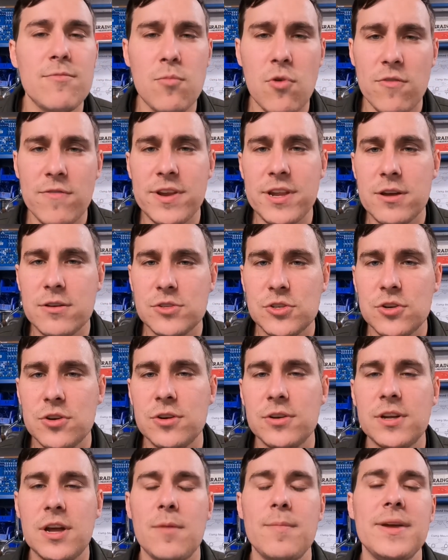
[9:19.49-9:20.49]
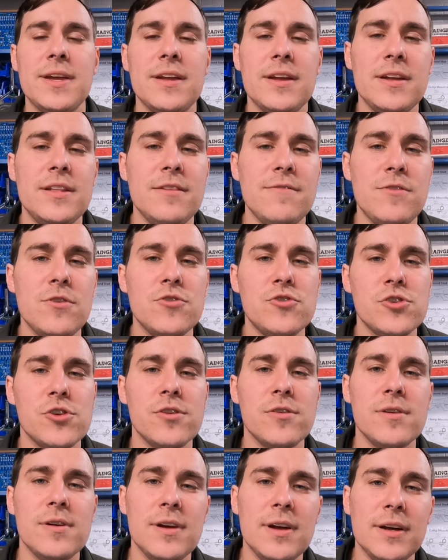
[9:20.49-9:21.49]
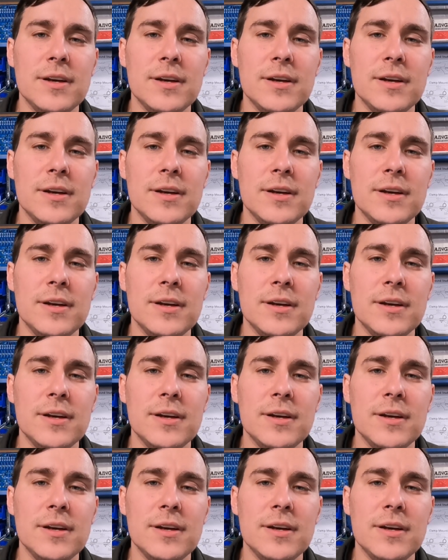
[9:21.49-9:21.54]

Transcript: More videos are coming in the future.